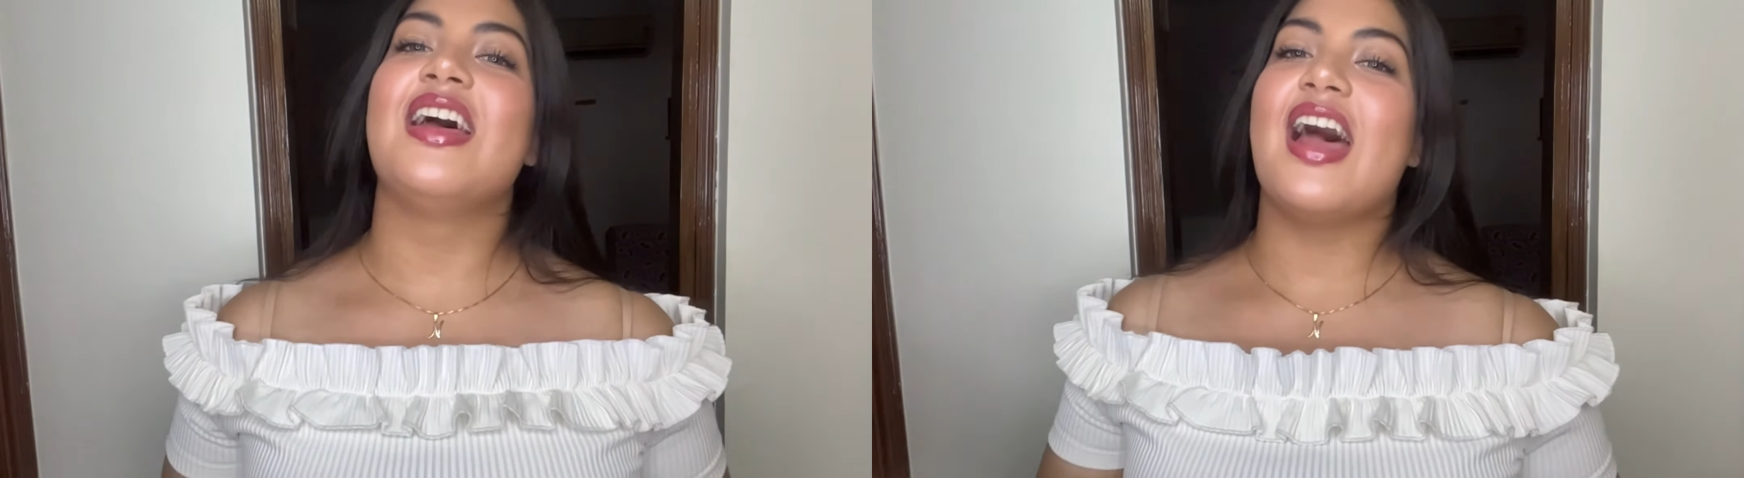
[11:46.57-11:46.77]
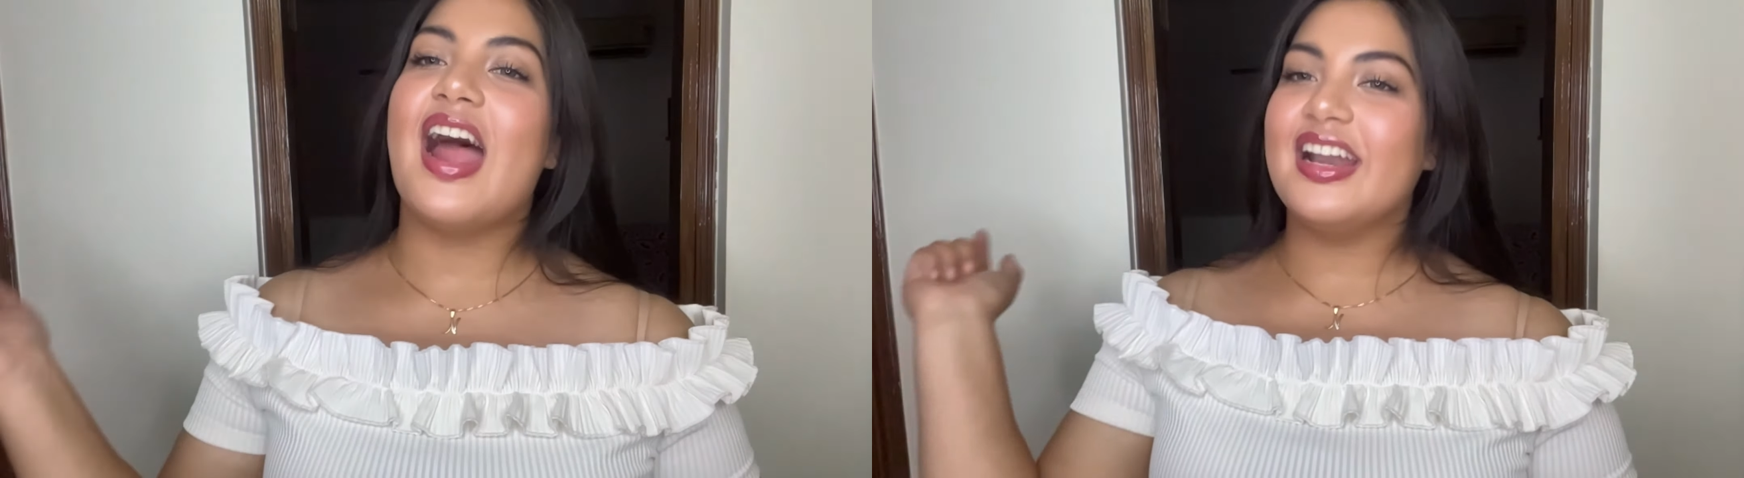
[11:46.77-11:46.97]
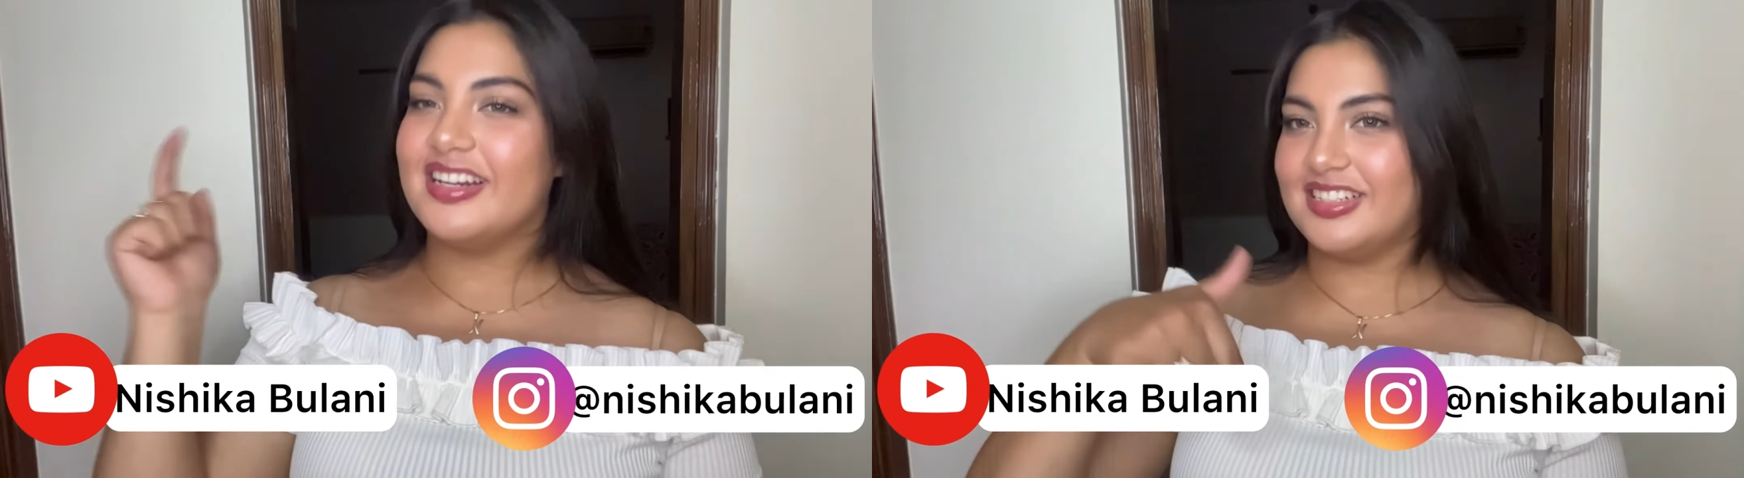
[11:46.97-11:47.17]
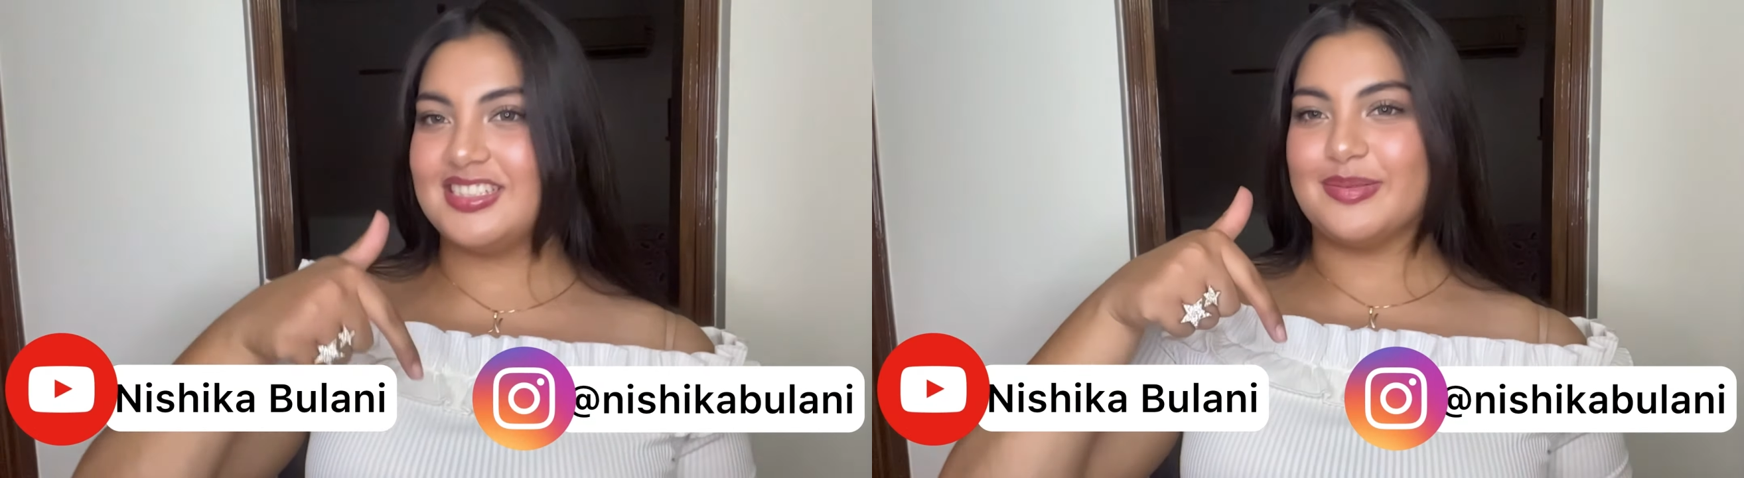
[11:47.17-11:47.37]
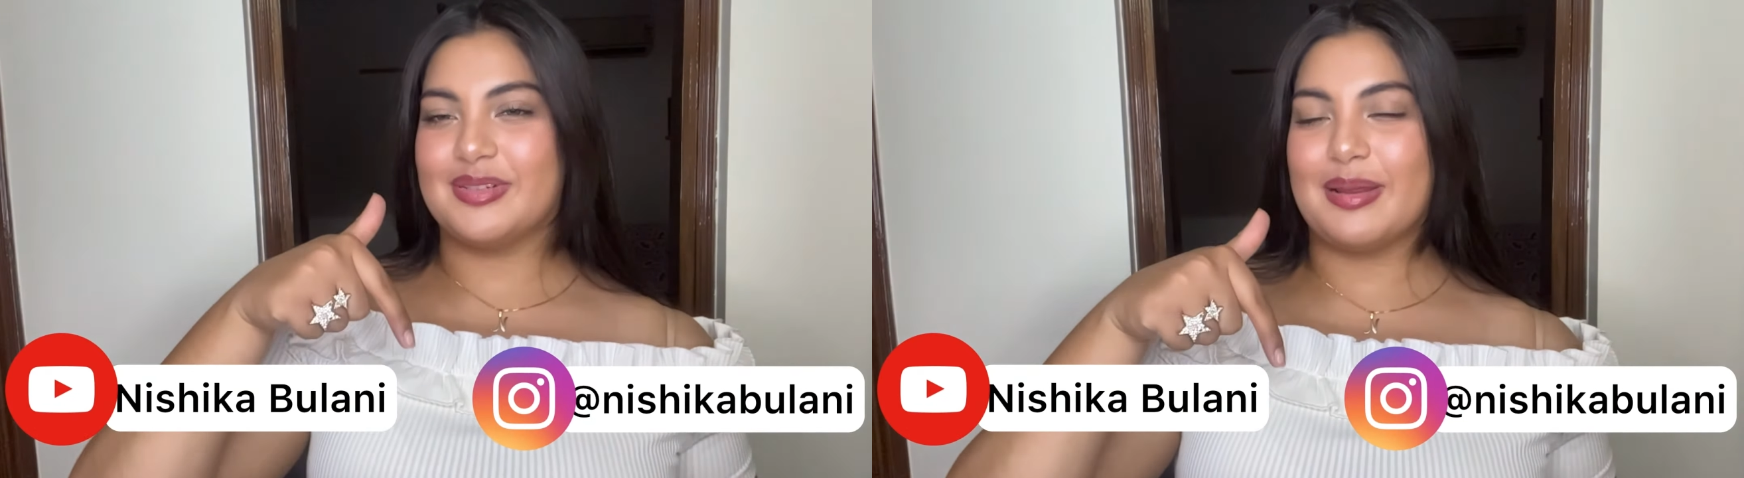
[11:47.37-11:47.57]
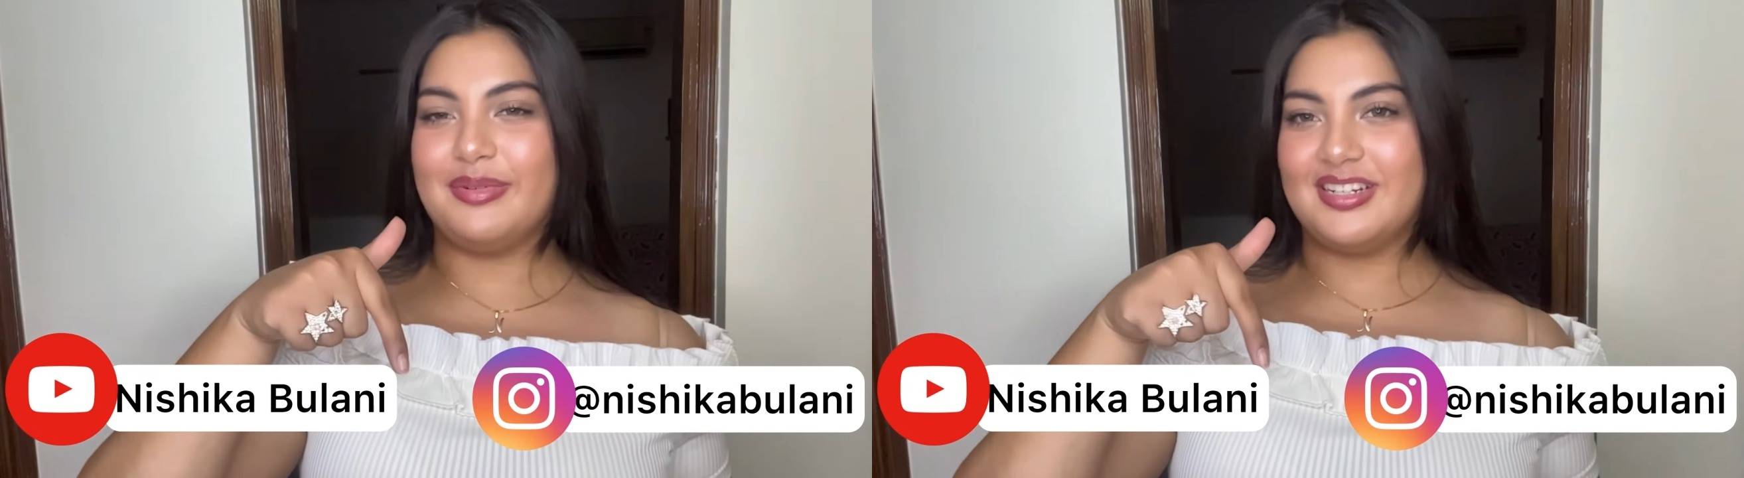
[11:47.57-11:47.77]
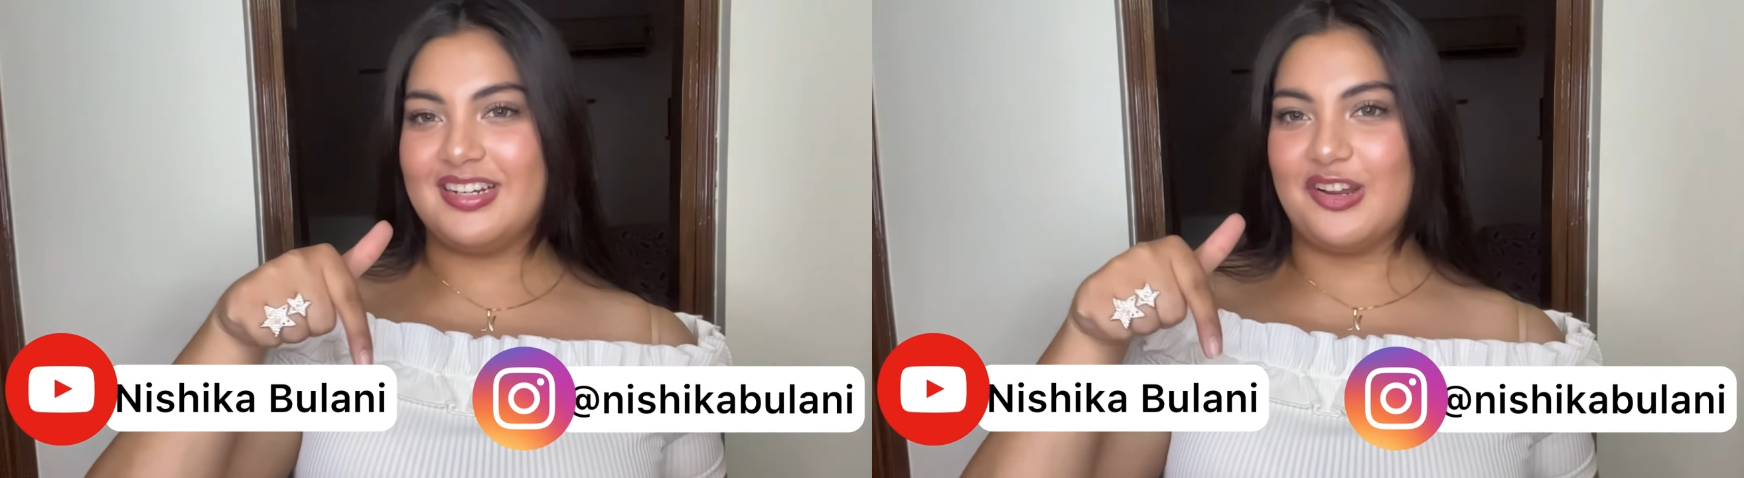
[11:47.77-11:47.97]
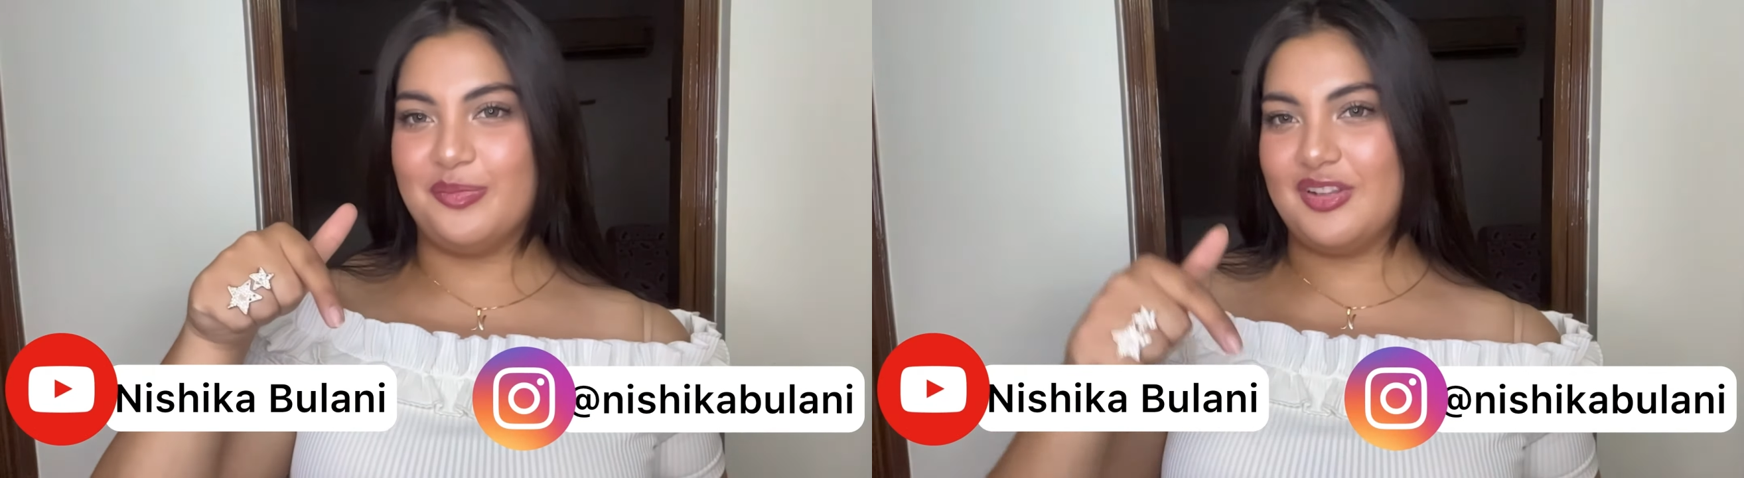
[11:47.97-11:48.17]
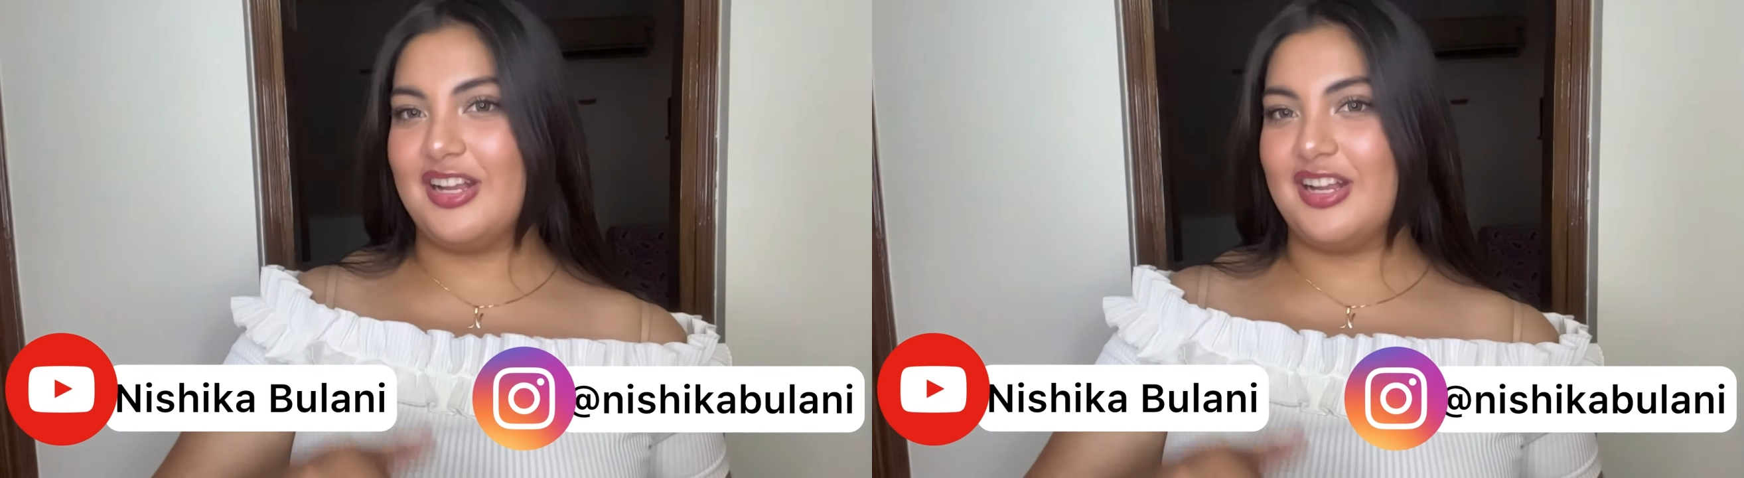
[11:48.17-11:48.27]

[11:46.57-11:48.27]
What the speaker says: and hit the subscribe button down below.